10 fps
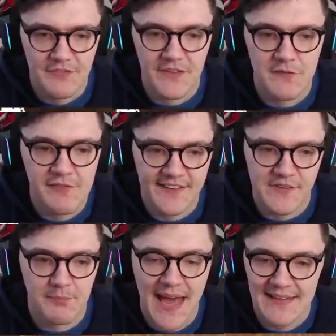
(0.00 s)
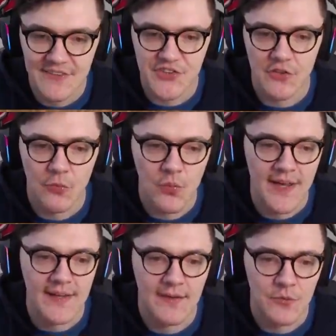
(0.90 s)
And infect some pallets on the
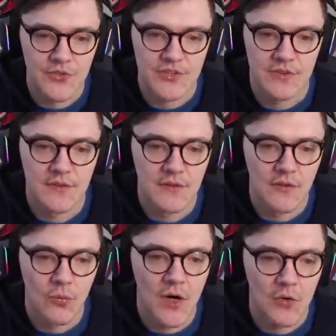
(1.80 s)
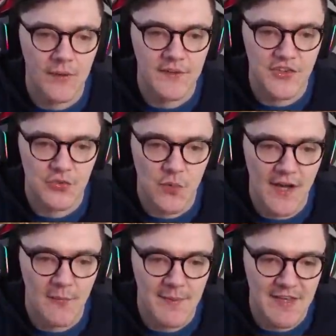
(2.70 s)
way. That would work wonders as
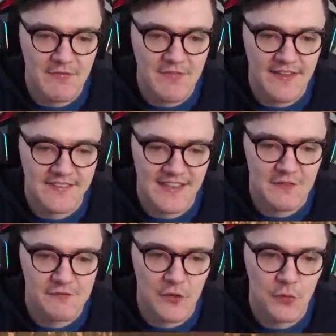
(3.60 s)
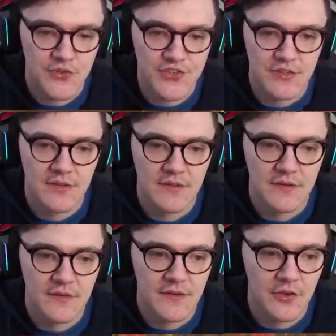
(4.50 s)
well. Maybe even things like the Vault
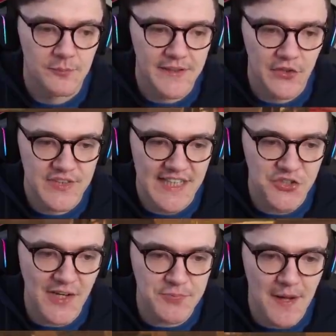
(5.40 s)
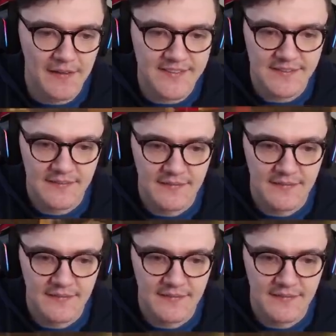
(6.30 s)
could be good here. Scratch marks.